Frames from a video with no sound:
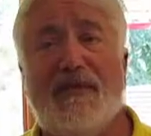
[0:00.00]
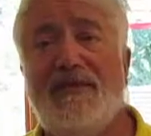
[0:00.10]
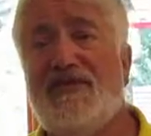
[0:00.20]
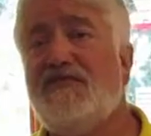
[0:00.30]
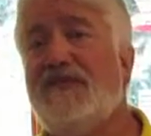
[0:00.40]

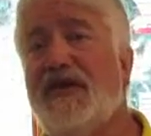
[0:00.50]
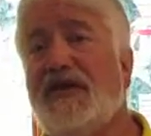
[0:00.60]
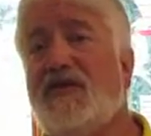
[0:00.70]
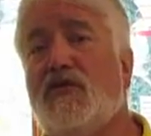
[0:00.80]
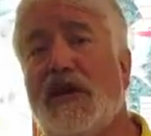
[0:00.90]
This has been
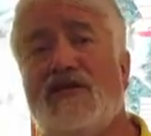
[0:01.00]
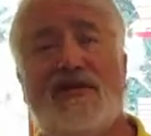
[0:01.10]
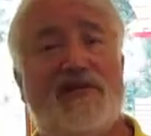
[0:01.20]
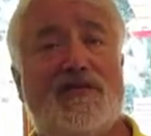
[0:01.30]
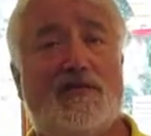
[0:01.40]
Dr. Greg
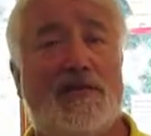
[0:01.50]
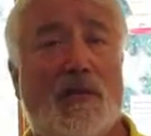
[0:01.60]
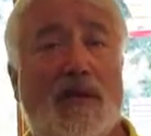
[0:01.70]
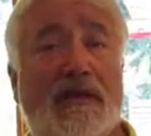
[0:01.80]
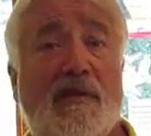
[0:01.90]
Stetzel with
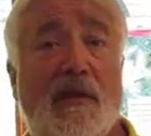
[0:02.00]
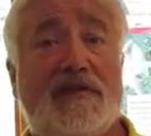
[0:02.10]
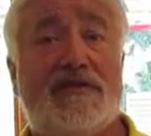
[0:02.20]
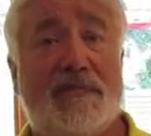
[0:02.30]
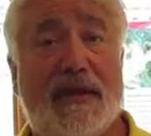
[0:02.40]
your weekly
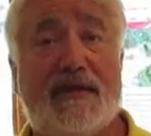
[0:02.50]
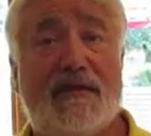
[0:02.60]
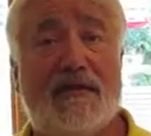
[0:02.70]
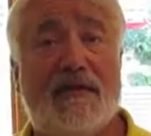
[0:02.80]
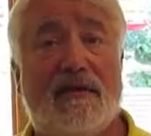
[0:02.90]
Wellness Minute.
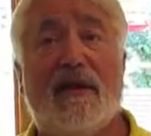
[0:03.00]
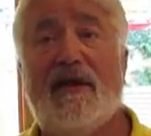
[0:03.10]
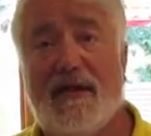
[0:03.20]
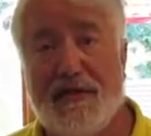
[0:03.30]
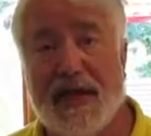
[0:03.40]

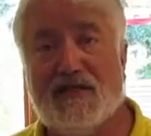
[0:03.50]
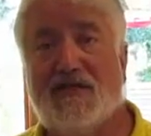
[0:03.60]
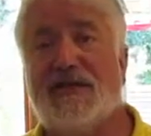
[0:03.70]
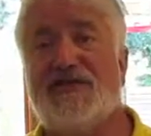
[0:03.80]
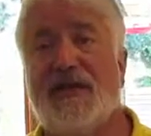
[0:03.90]
Thanks for
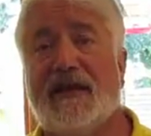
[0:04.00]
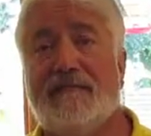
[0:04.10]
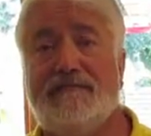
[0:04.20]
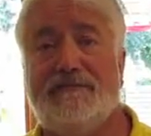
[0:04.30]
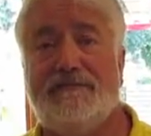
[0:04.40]
listening.